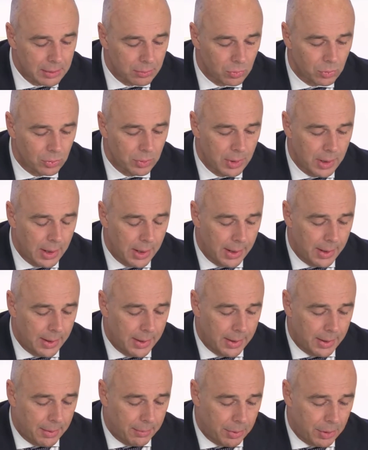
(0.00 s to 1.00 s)
that
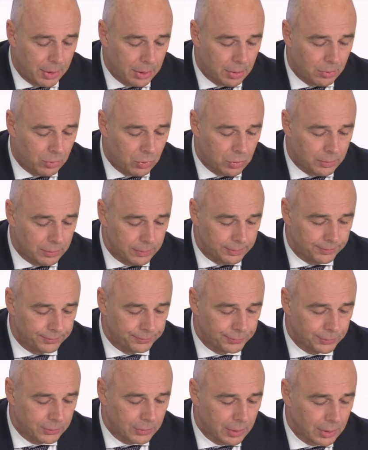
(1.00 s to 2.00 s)
comes to
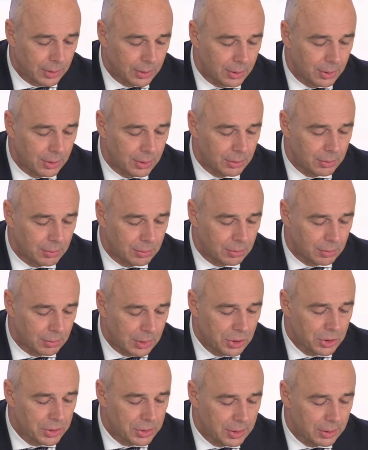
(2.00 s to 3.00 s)
budget system.
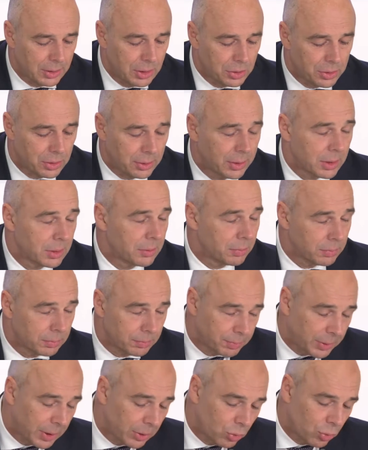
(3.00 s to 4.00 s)

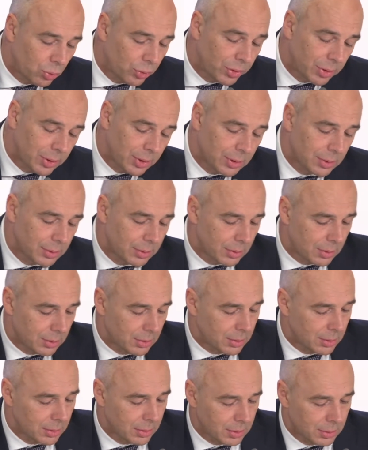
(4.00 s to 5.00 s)
So our
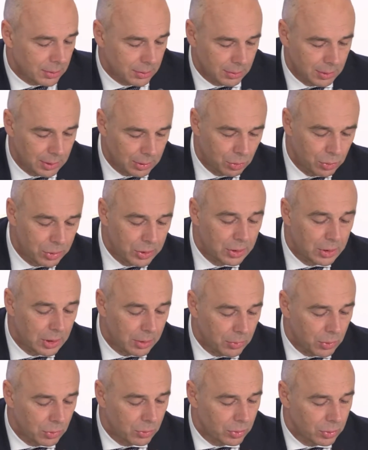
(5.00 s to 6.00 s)
task is to
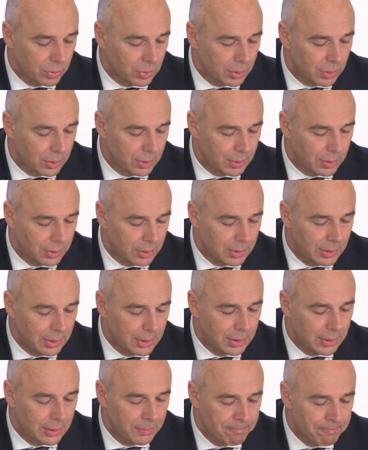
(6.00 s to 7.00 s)
continue these
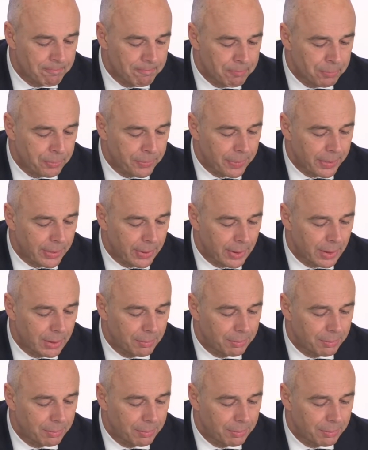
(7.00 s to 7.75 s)
dynamics,